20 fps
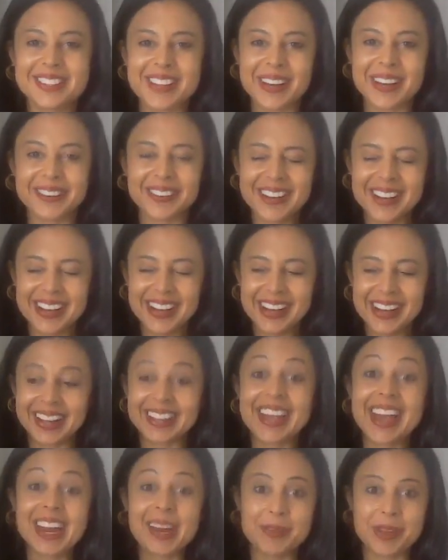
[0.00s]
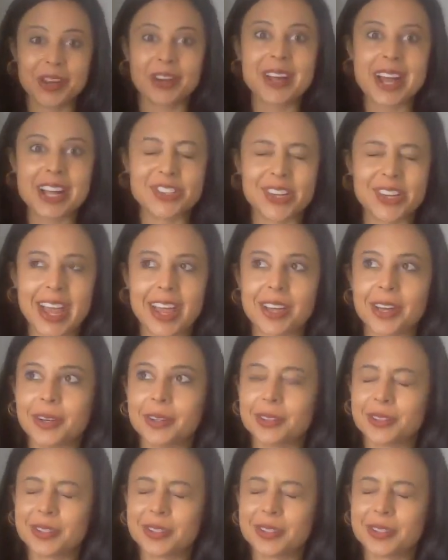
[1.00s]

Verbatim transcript: So again, I'm here to educate you.